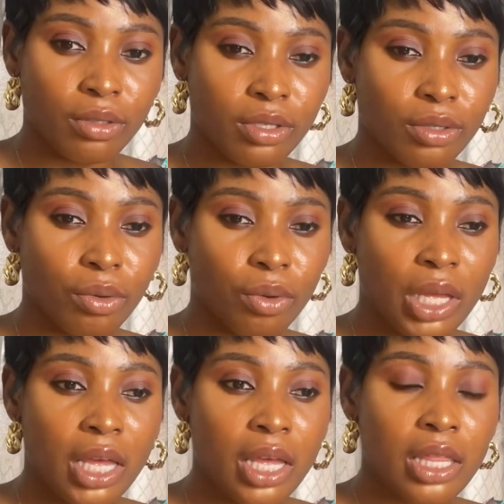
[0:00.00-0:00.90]
So
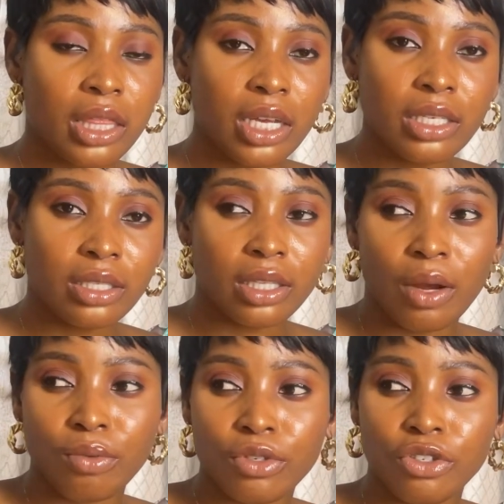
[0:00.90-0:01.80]
things that
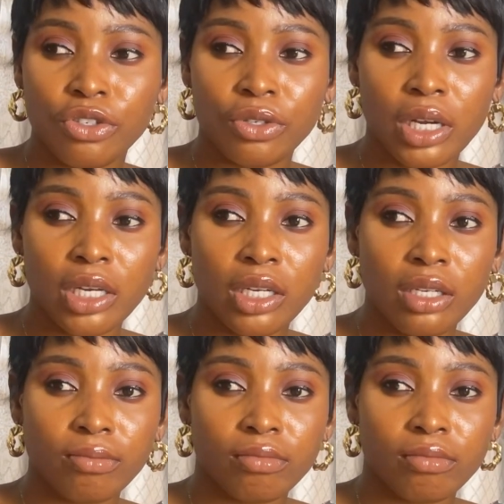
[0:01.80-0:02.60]
would usually